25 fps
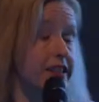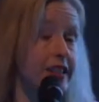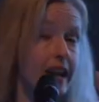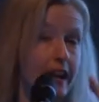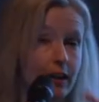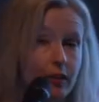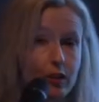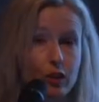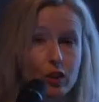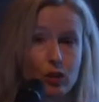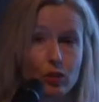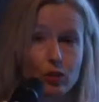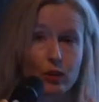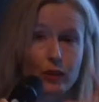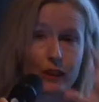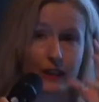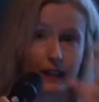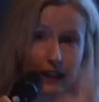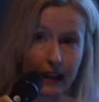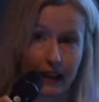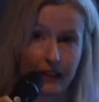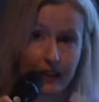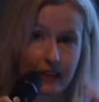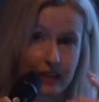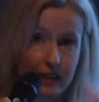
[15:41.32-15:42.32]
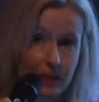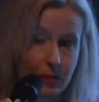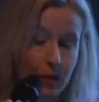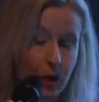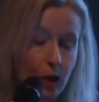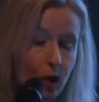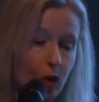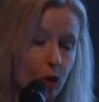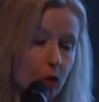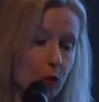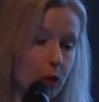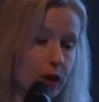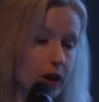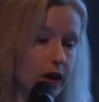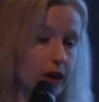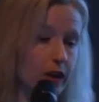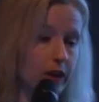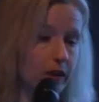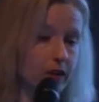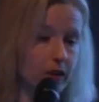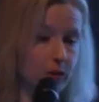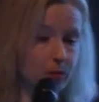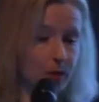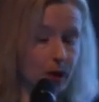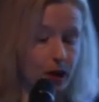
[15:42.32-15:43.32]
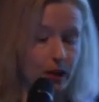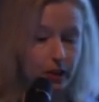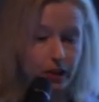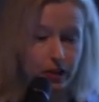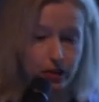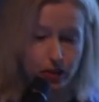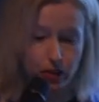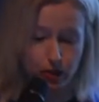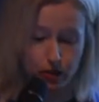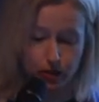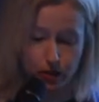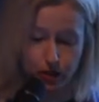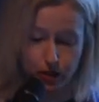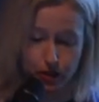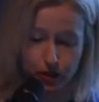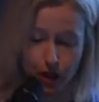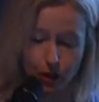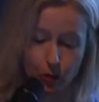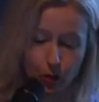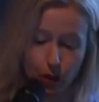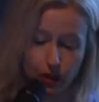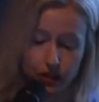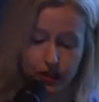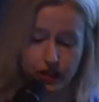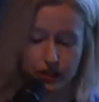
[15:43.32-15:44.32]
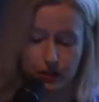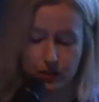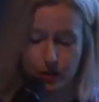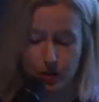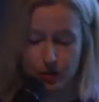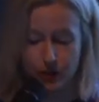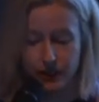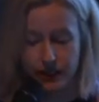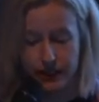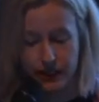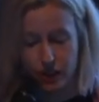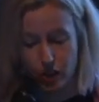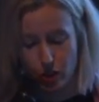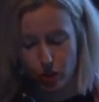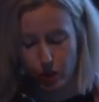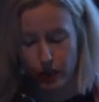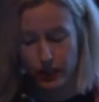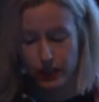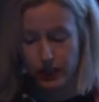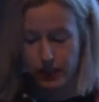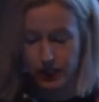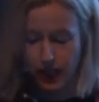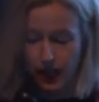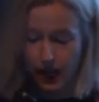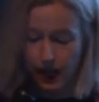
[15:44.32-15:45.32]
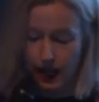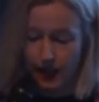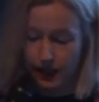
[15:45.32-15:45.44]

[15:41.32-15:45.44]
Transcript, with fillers: territory, Glenasmole, where the Park Service, I wanted him to be situated,